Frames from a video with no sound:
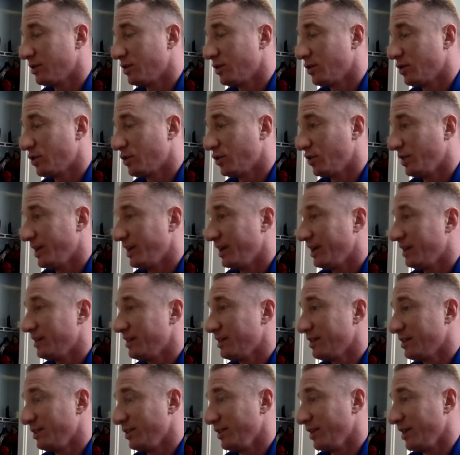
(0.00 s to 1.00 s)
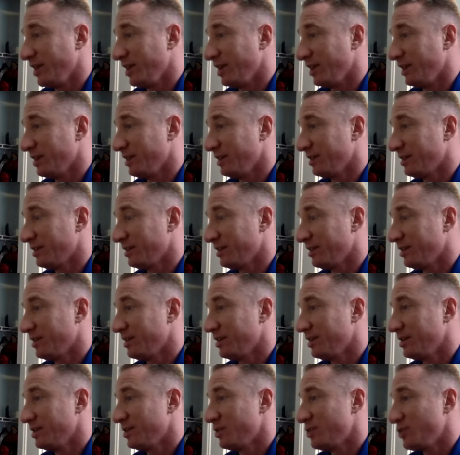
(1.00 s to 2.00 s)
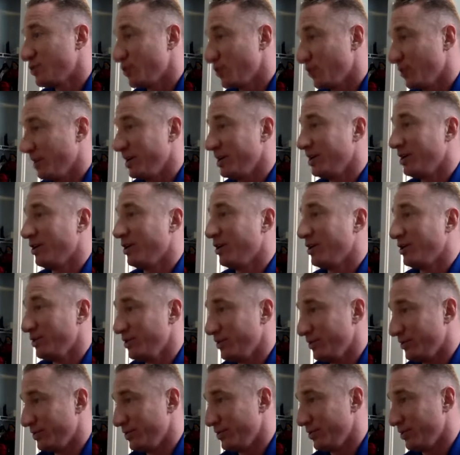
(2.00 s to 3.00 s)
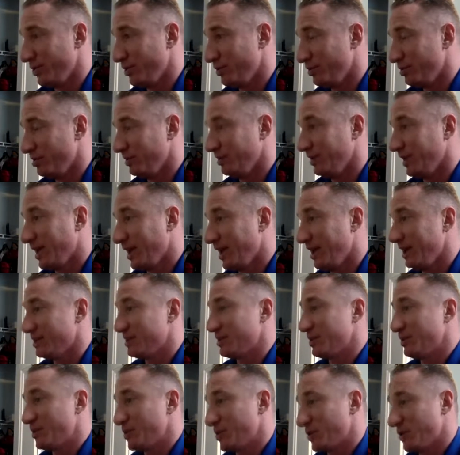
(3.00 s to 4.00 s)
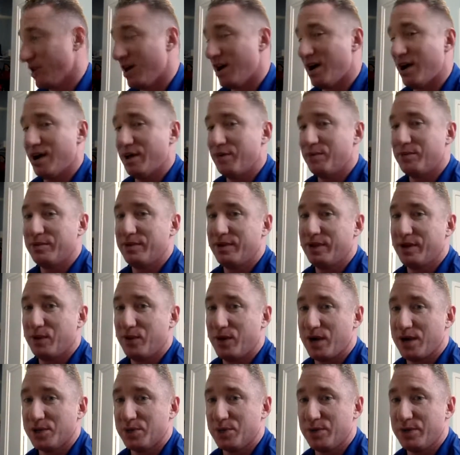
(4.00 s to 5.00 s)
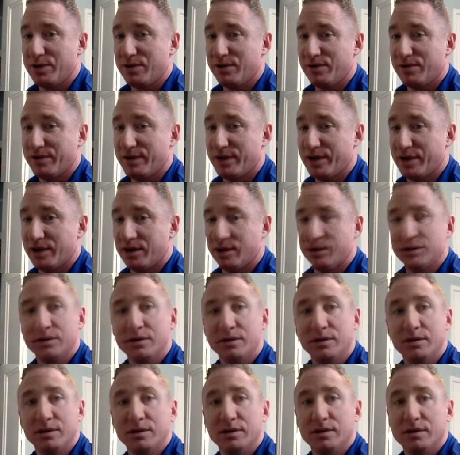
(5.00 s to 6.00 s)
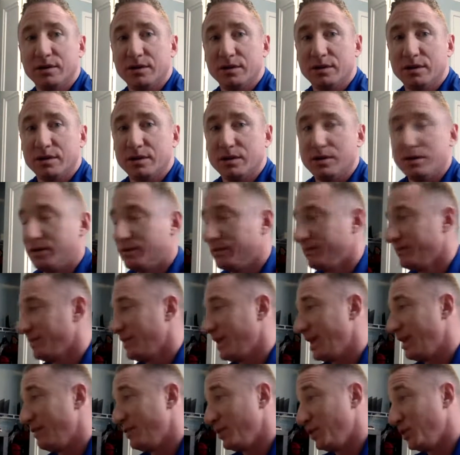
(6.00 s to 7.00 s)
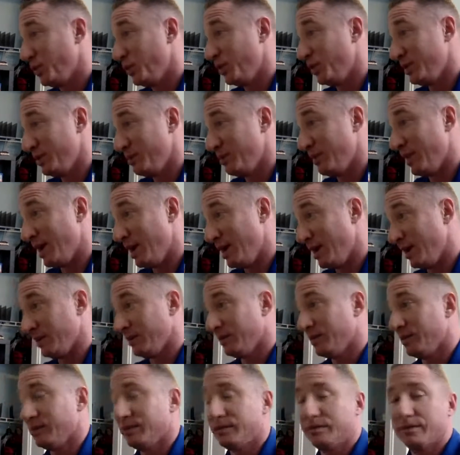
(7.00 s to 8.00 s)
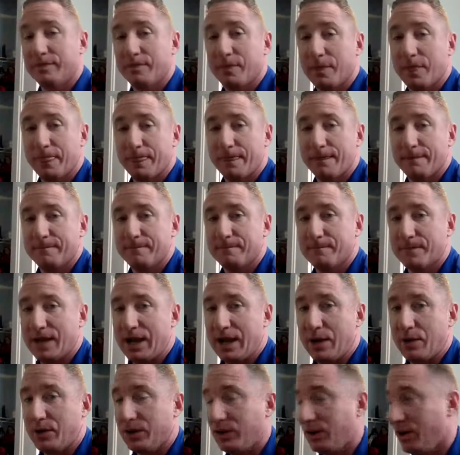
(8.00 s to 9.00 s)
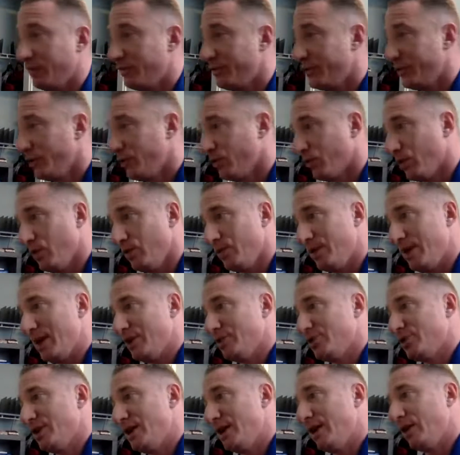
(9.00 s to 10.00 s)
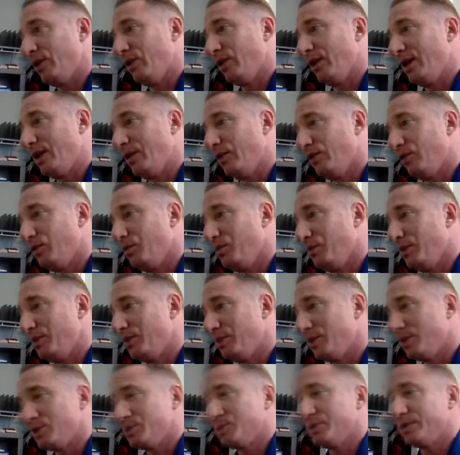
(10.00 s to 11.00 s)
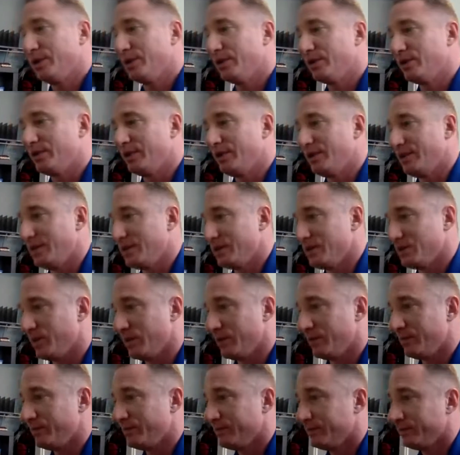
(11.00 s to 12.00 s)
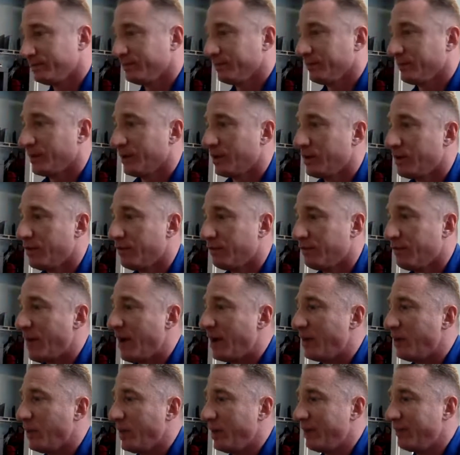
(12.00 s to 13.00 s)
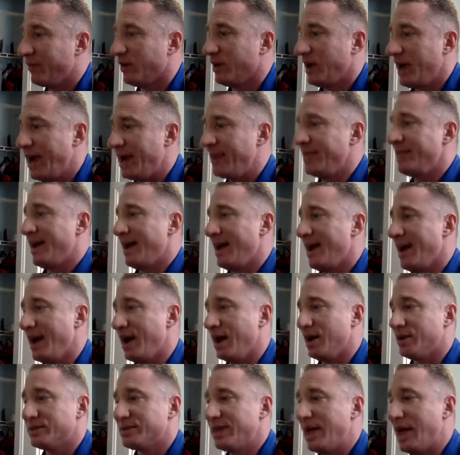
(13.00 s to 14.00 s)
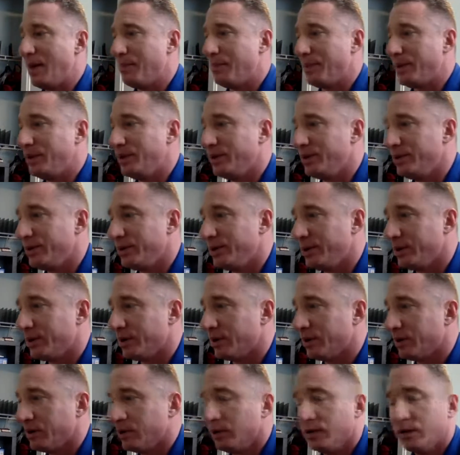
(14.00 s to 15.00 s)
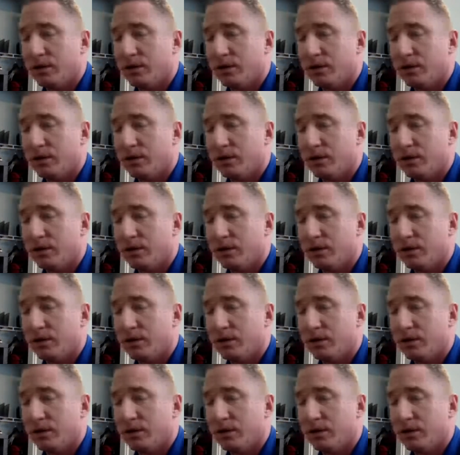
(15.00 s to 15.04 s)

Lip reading: click the link, join on YouTube, like, subscribe, and watch me over there, if you wouldn't mind. I would love to grow that channel out to be much bigger than this one. Fred Weaver in the house. Happy New Year.